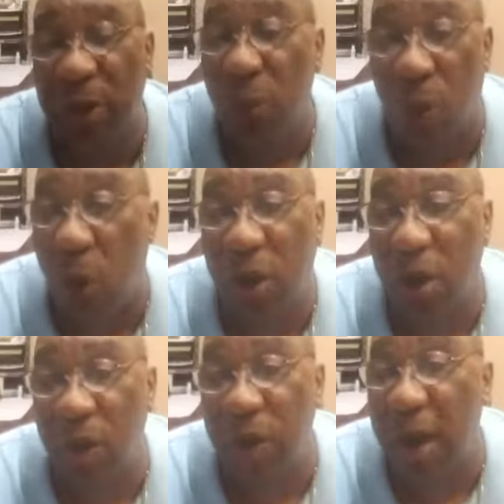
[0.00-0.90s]
be
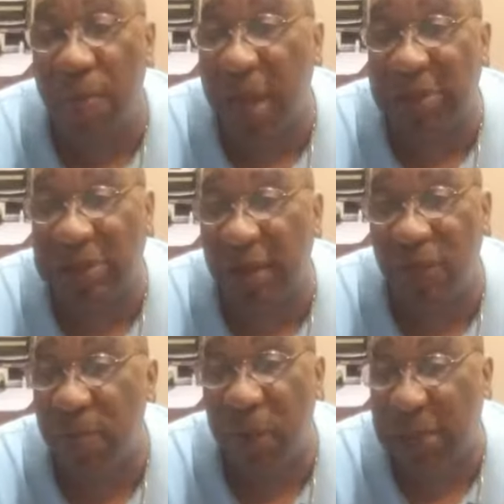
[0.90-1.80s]
walking around by
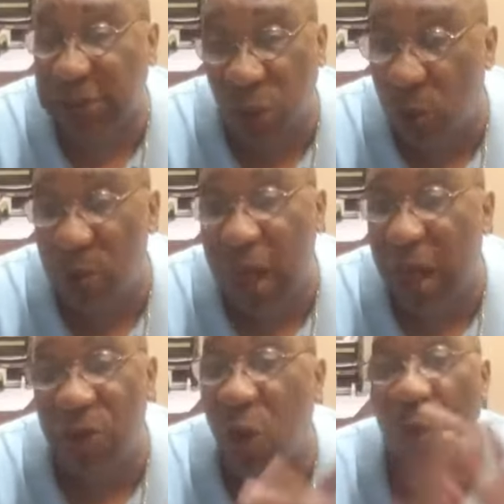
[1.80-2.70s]
seven months old. Now
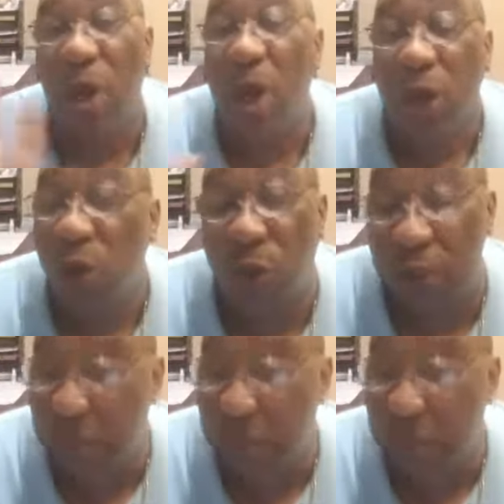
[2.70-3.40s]
I know you can